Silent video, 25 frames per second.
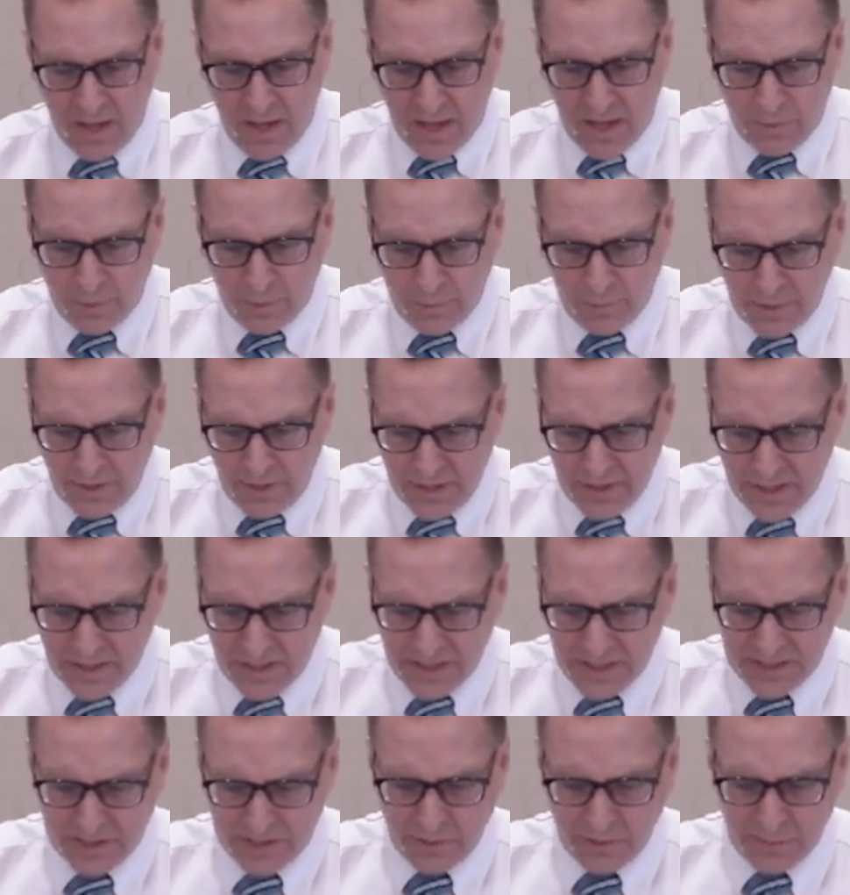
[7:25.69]
And when we look at
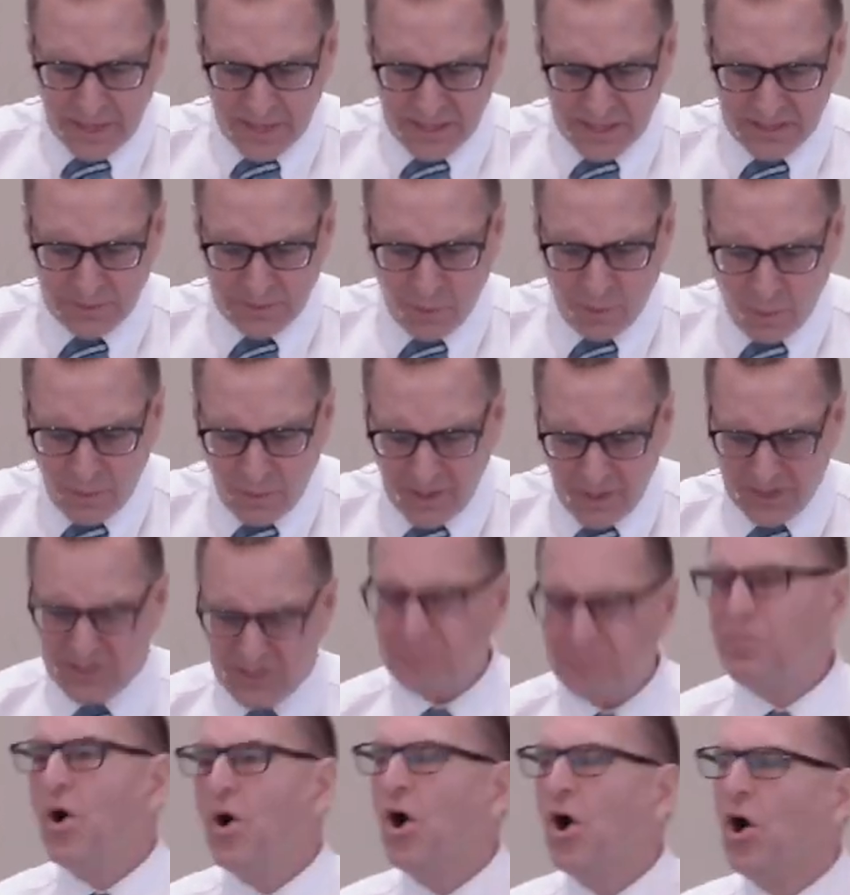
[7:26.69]
this, we may say, well, where
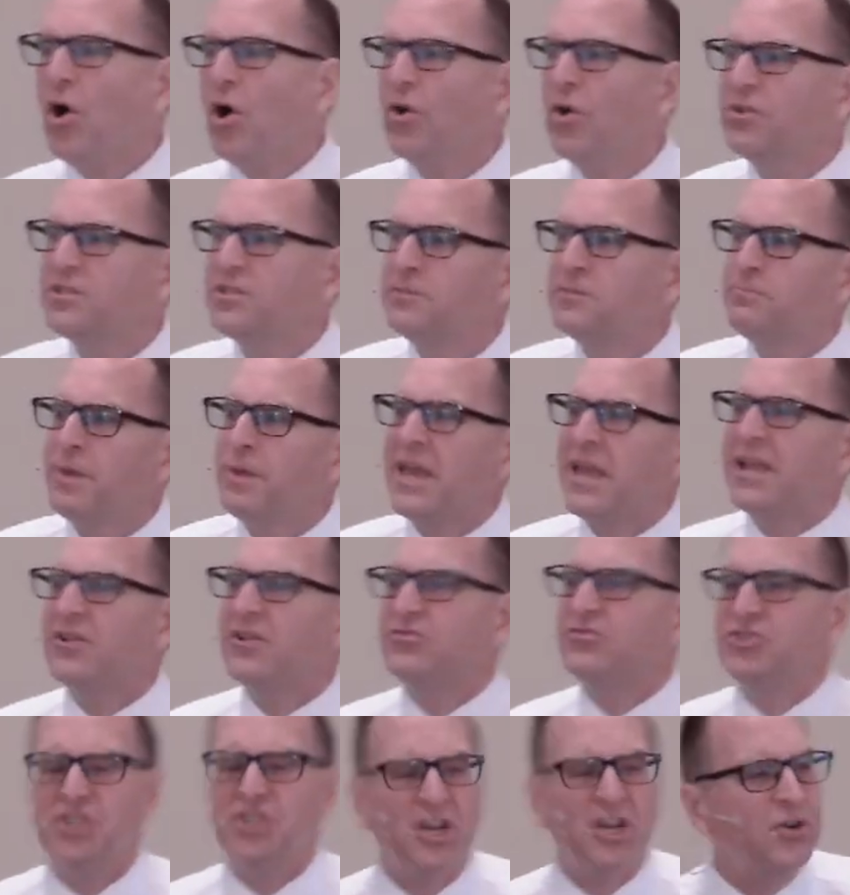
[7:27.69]
does Paul speak
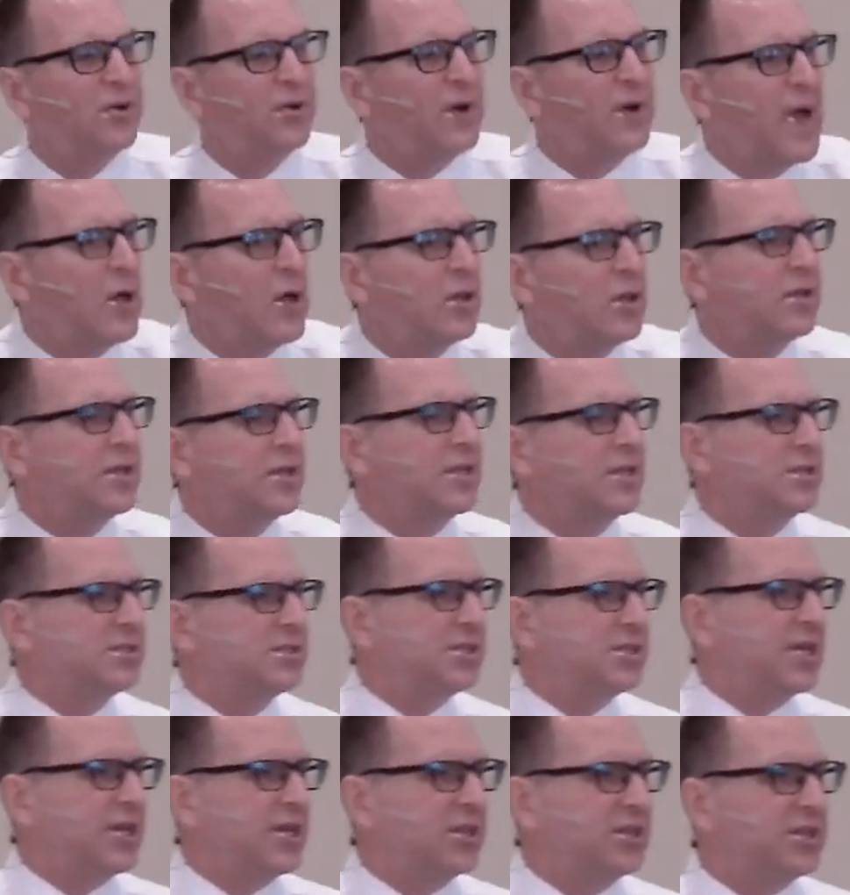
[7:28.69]
of
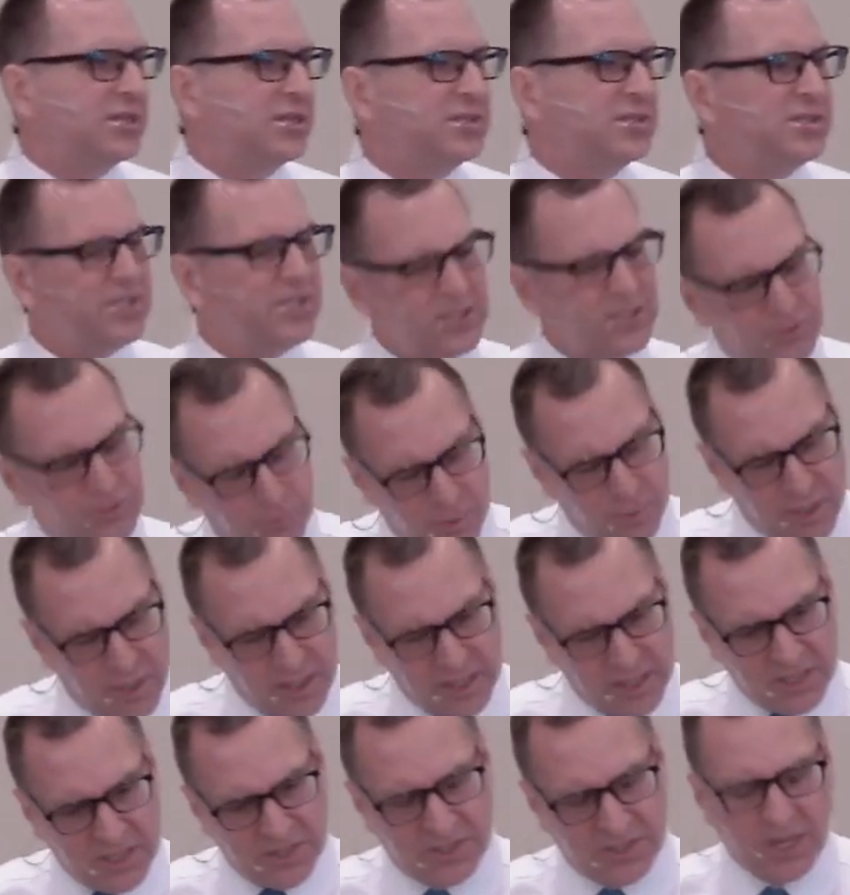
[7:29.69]
generalities like this? Is this
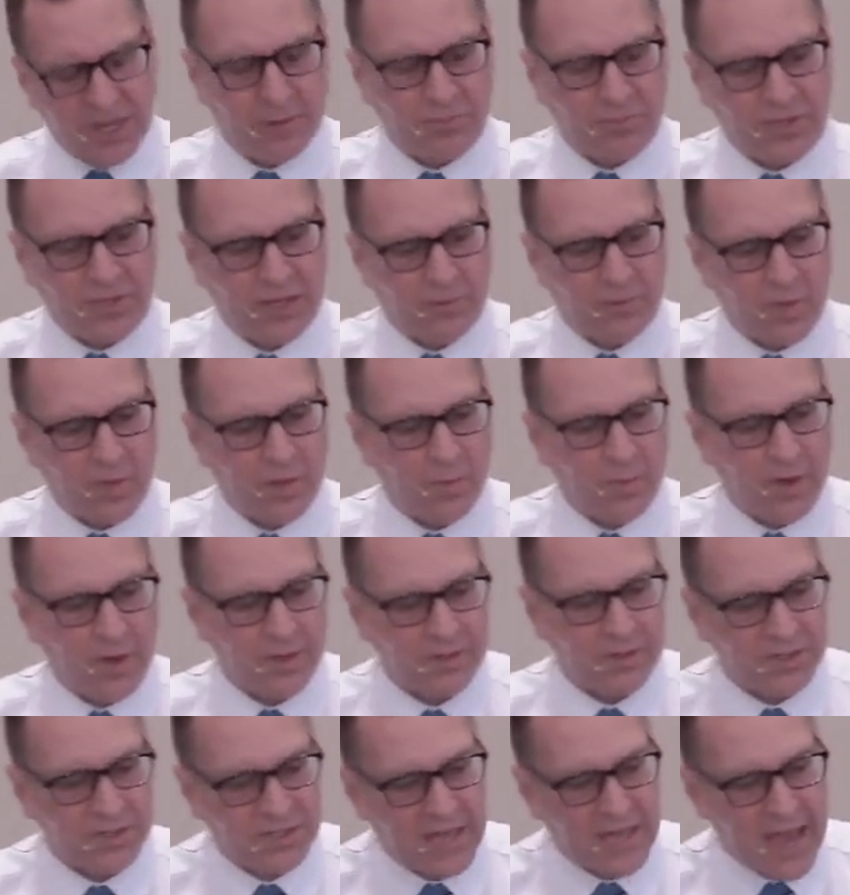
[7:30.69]
really something we want
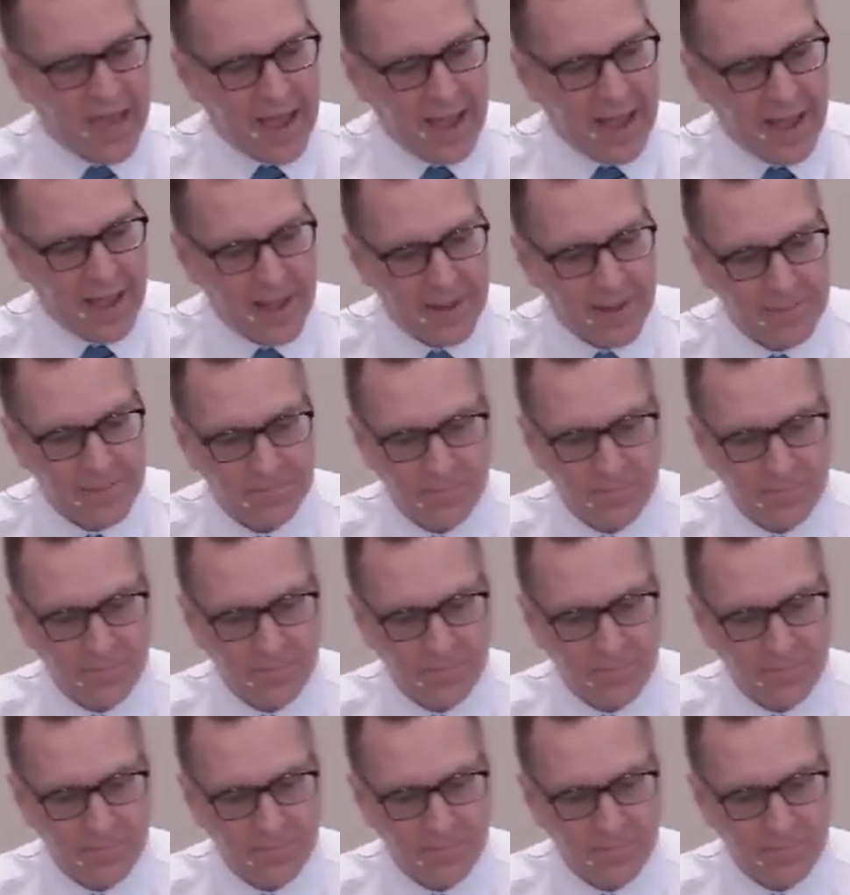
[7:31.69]
to say?